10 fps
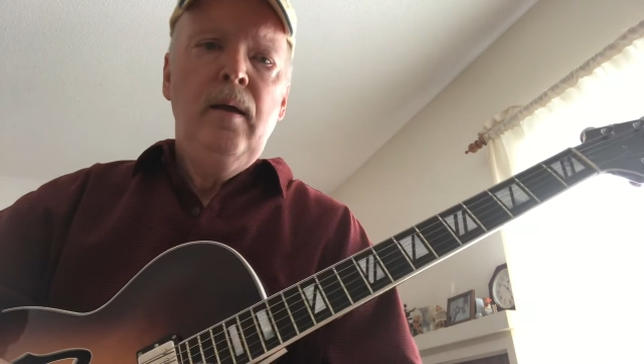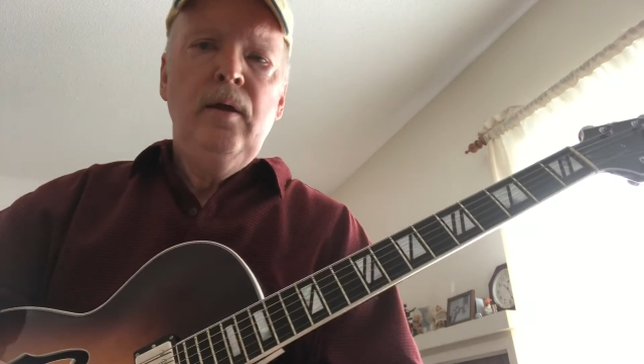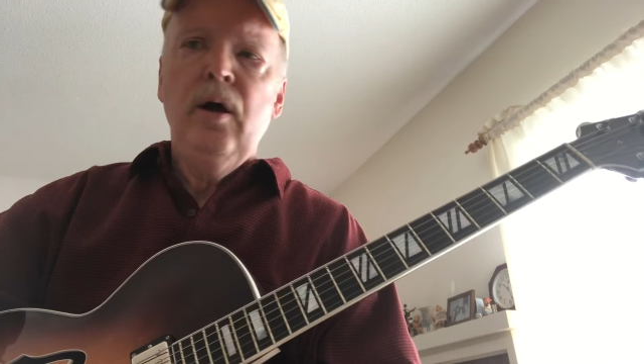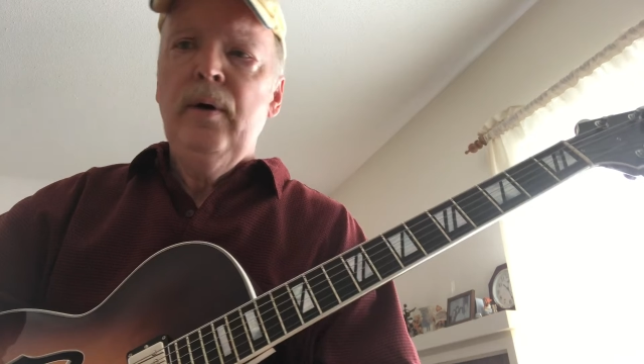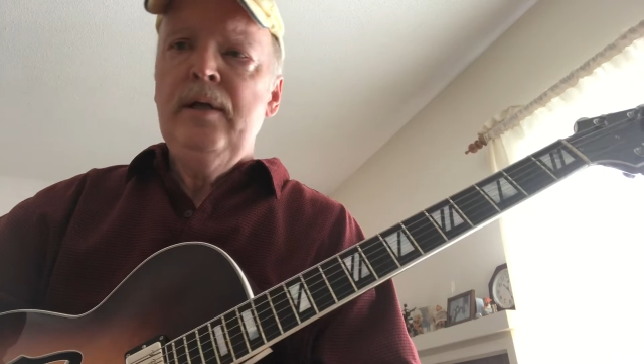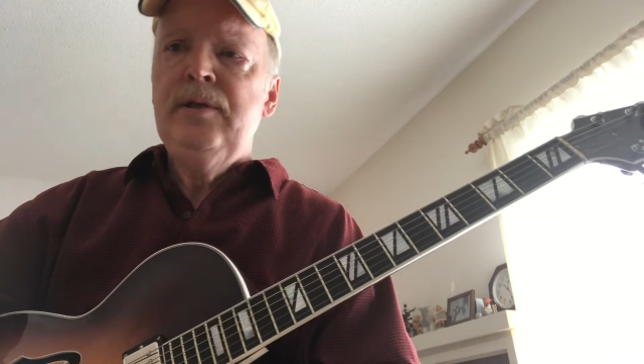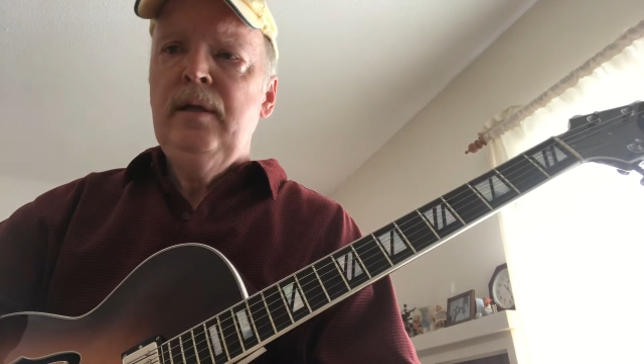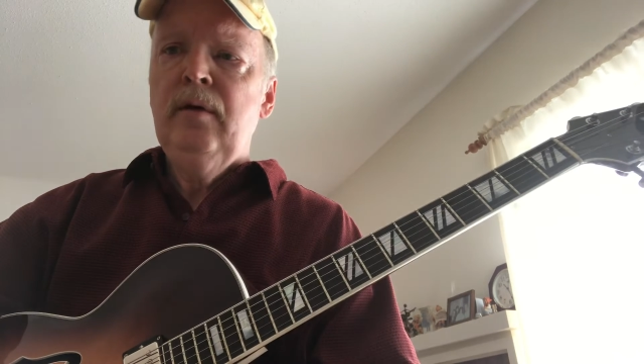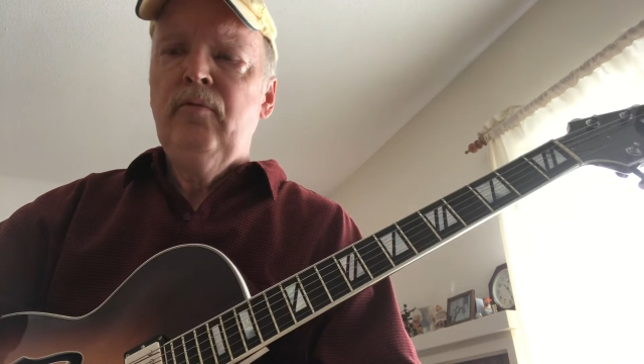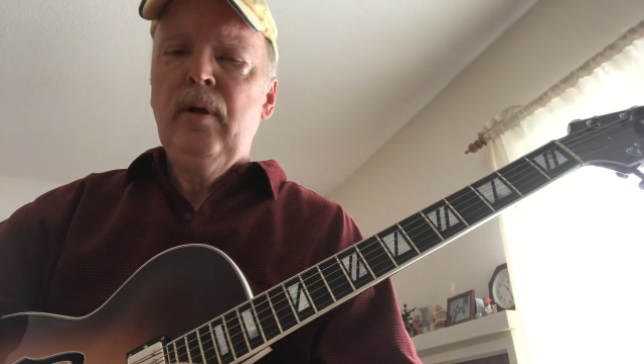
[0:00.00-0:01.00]
You know, it's
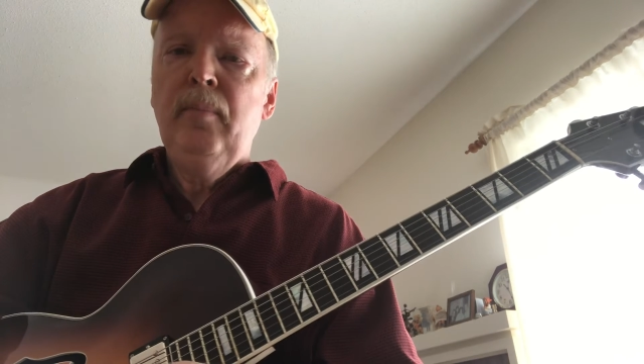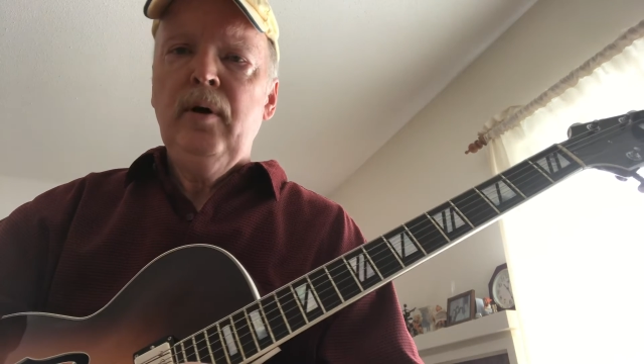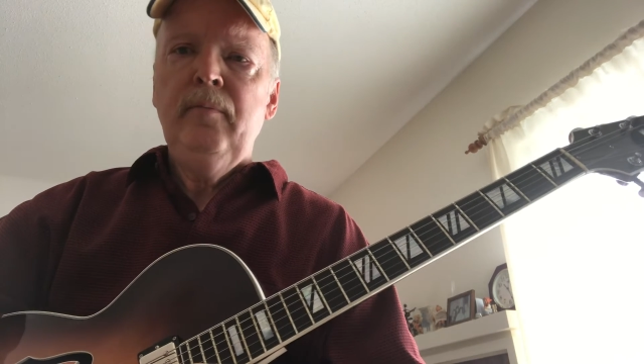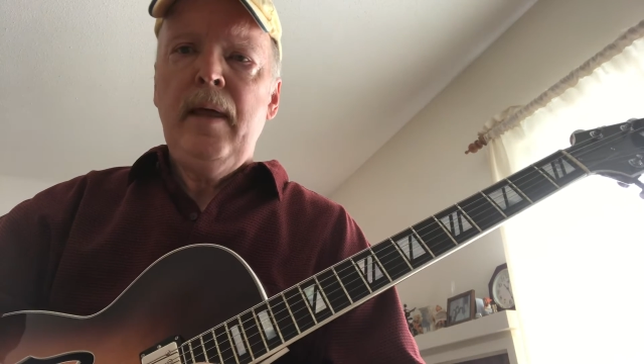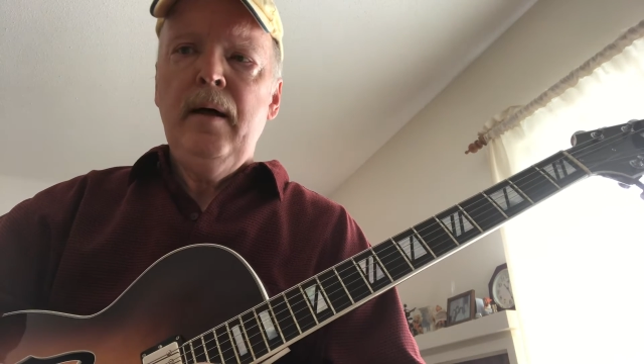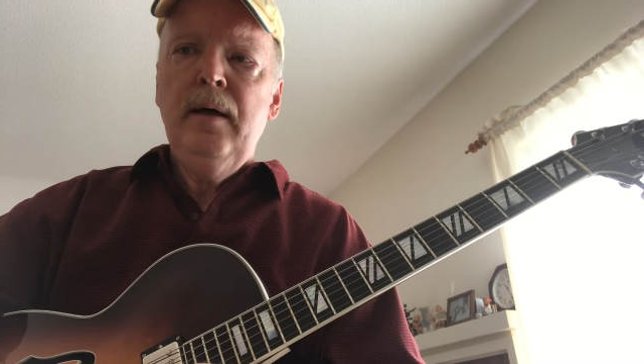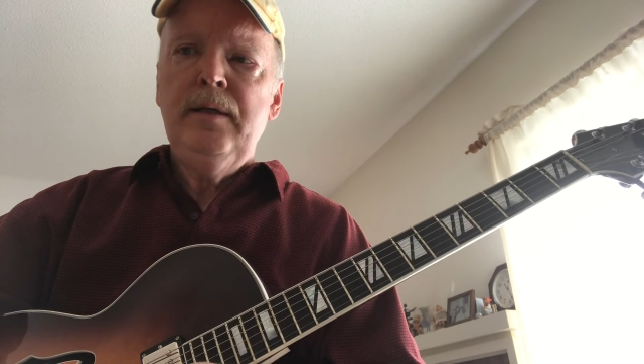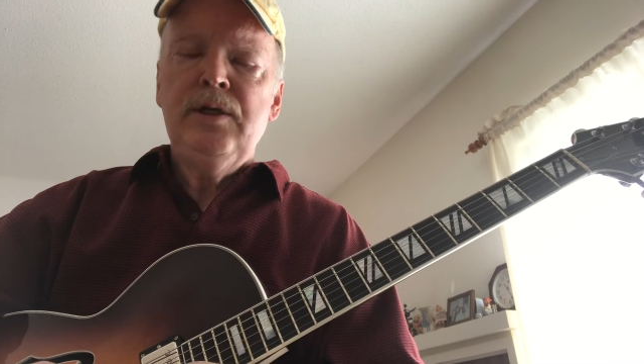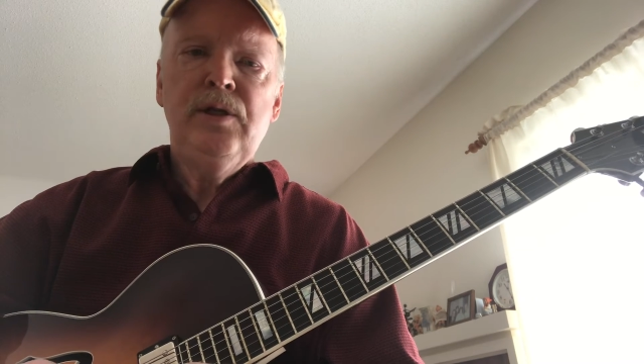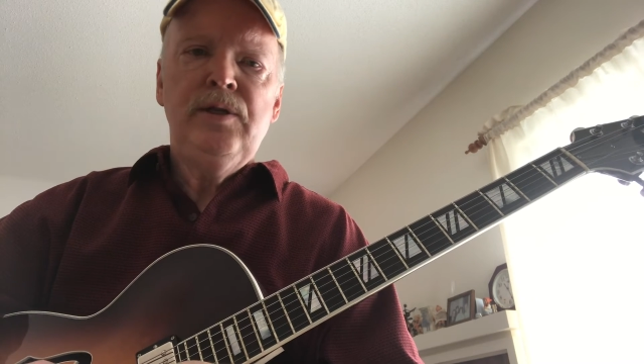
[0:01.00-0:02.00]
in the real book
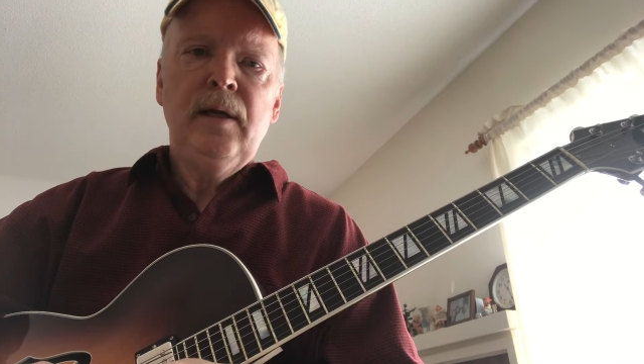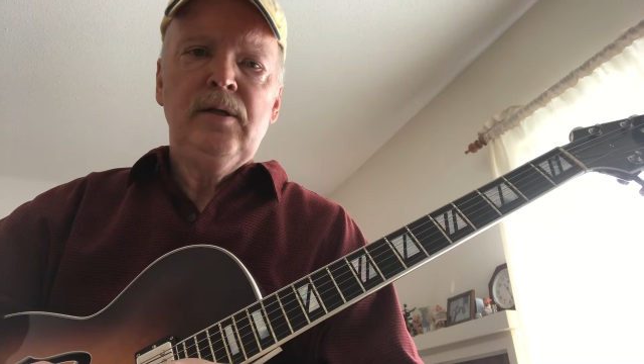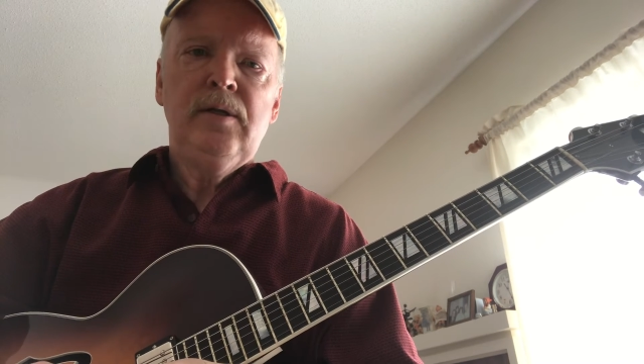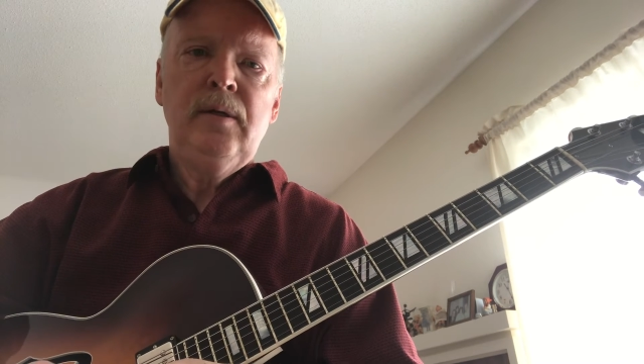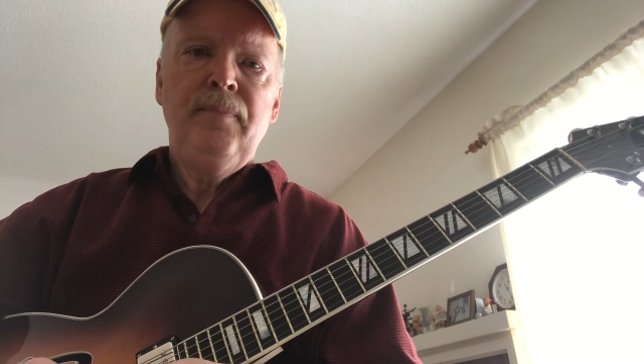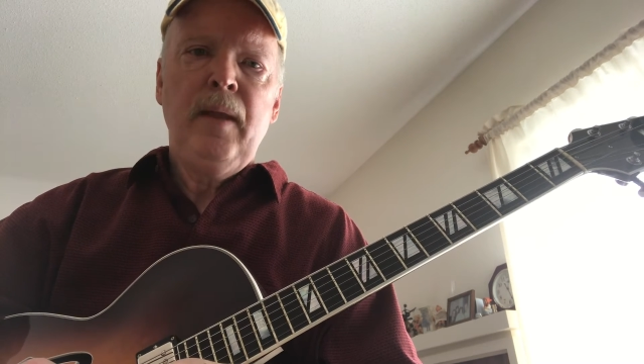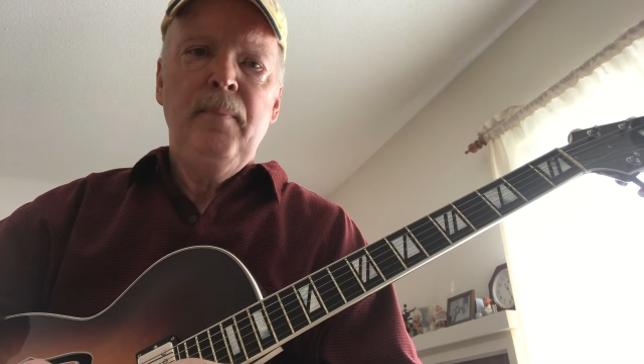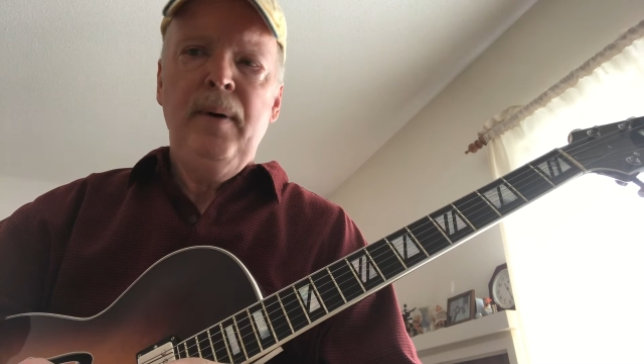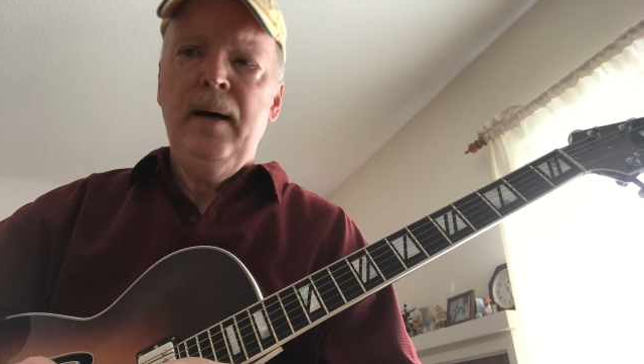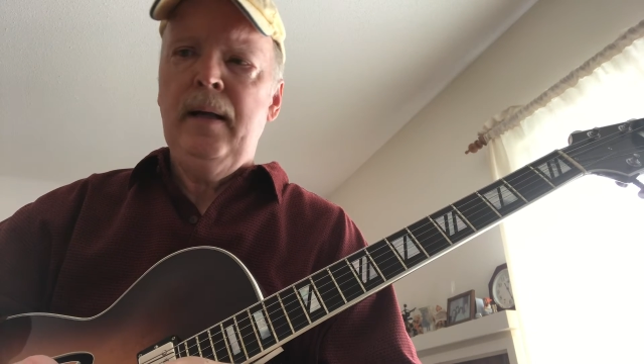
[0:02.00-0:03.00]
edition 6,
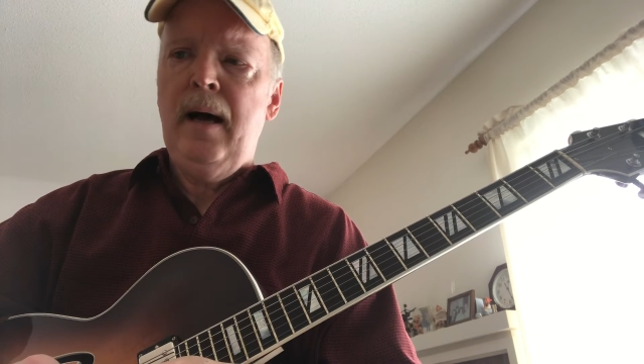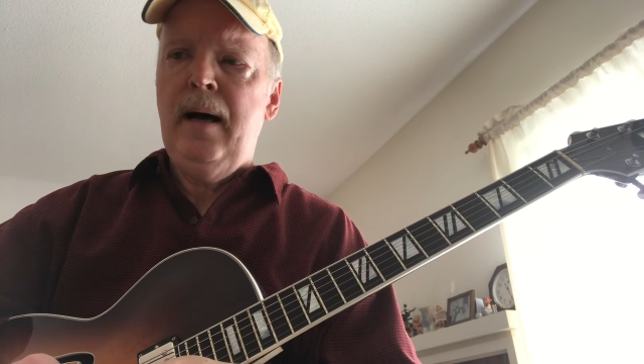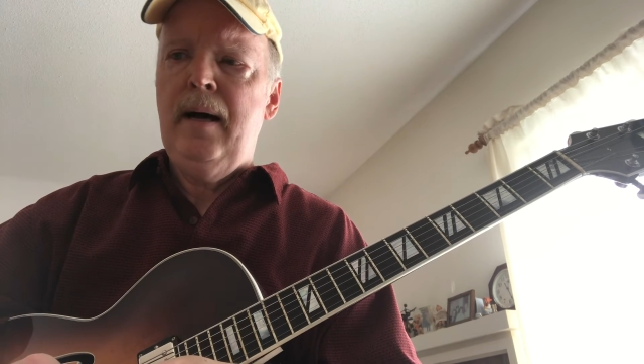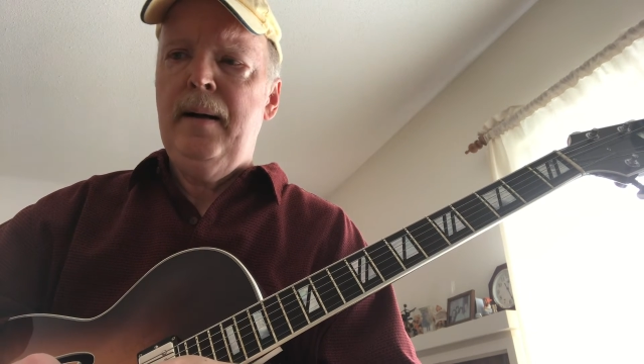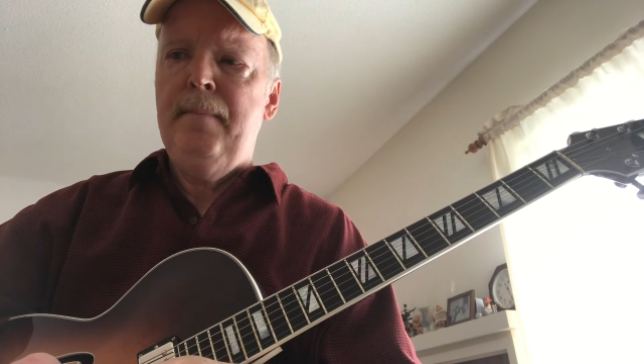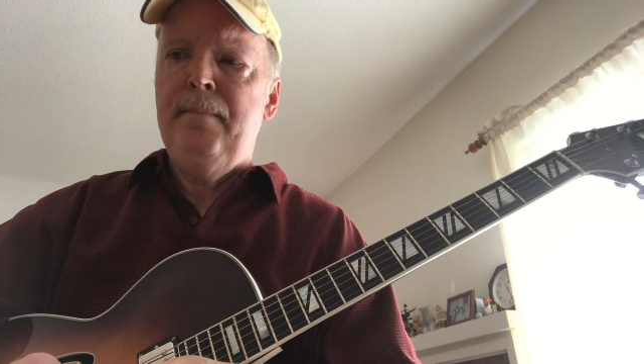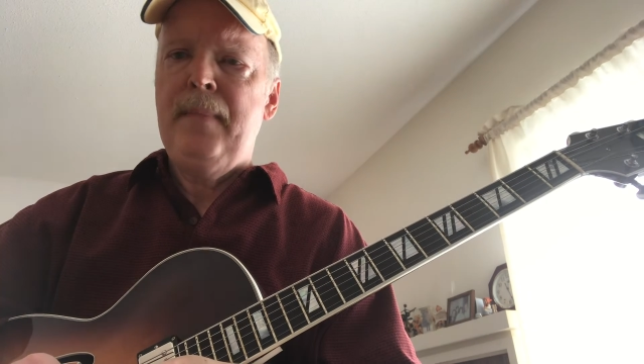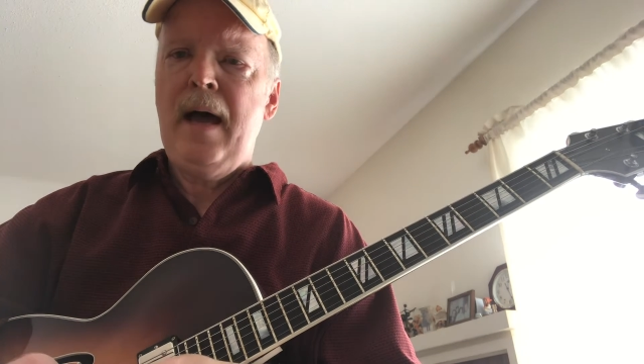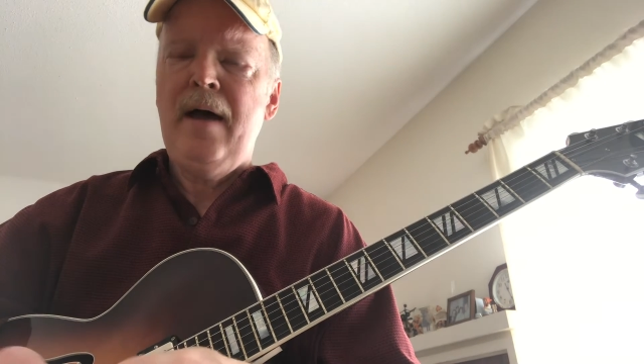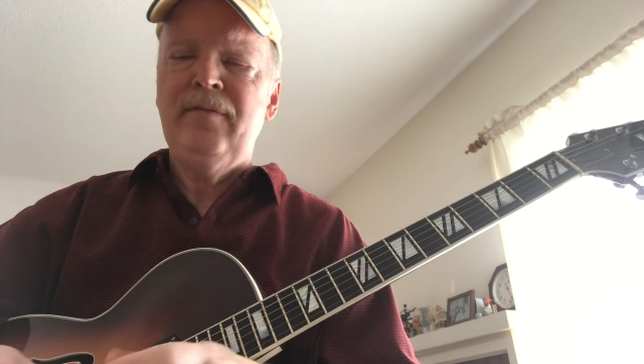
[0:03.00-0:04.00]
but I
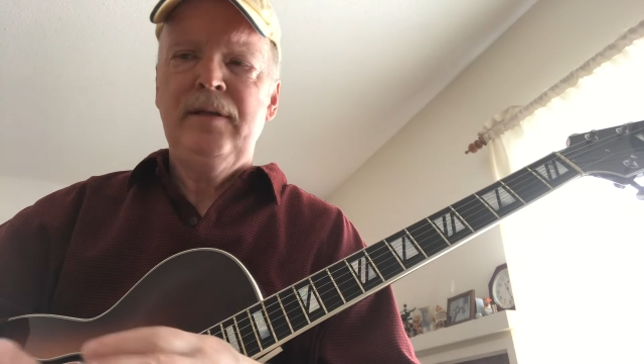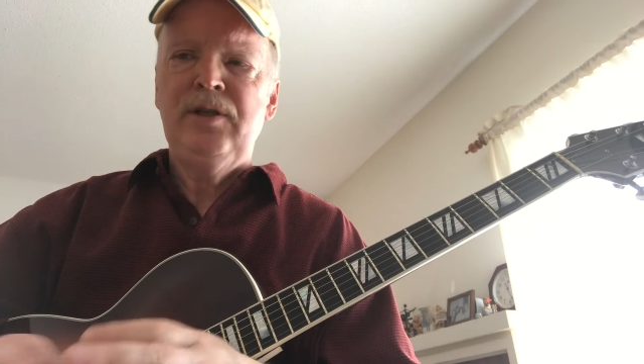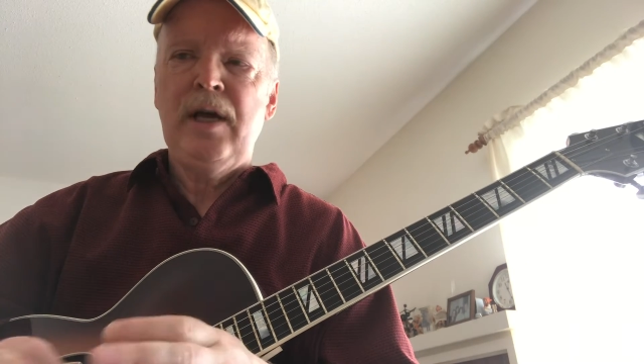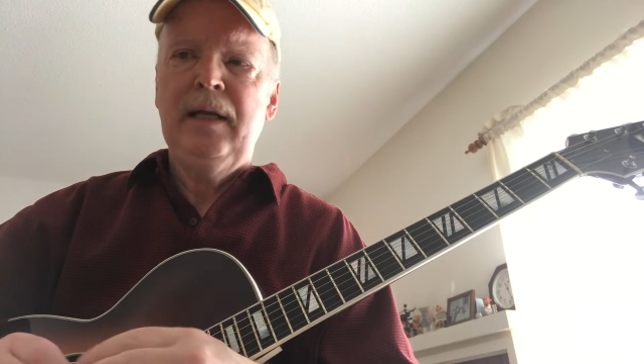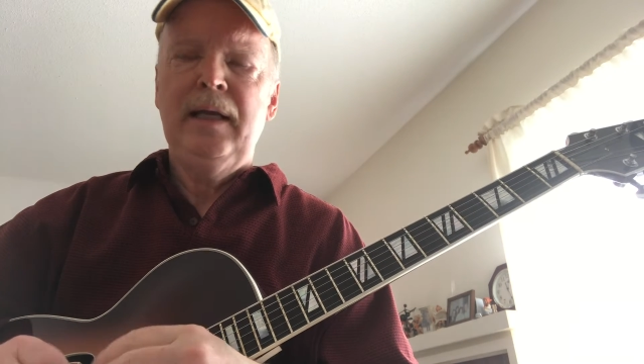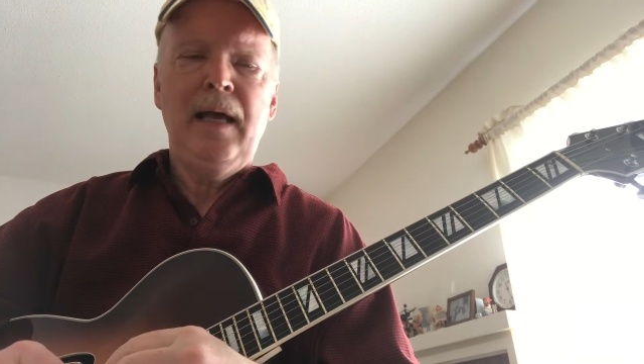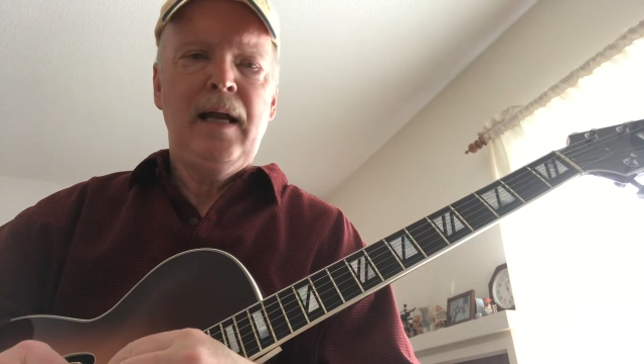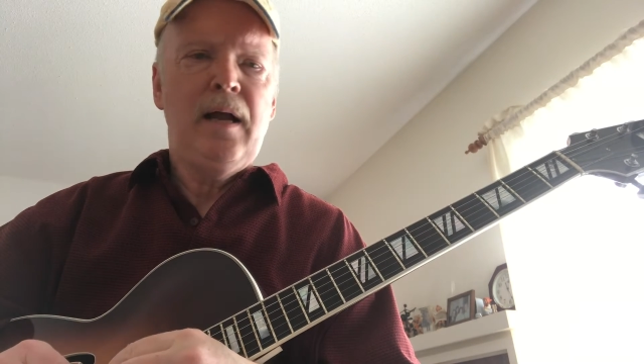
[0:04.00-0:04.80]
have to check it again.